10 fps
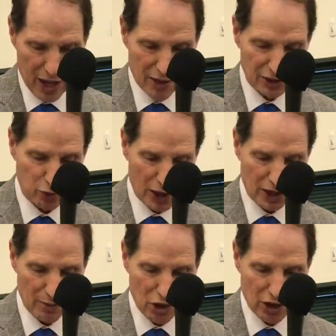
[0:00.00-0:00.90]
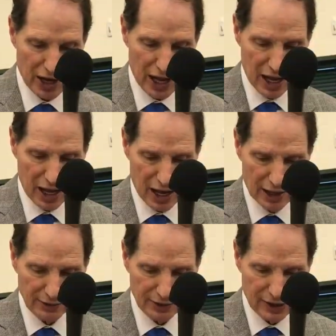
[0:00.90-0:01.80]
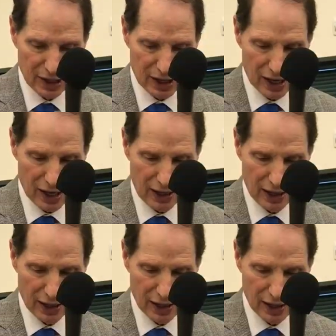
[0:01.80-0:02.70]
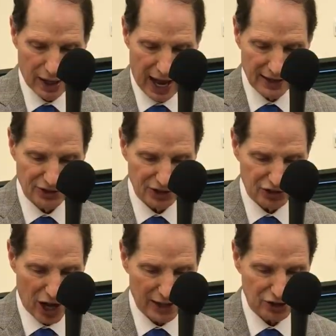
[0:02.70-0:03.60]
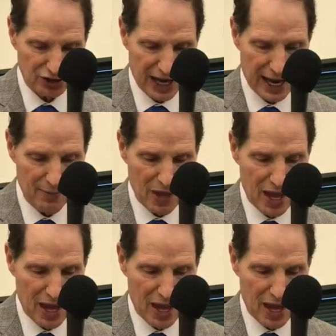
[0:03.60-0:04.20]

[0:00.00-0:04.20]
There's one community in Kansas, Dodge City,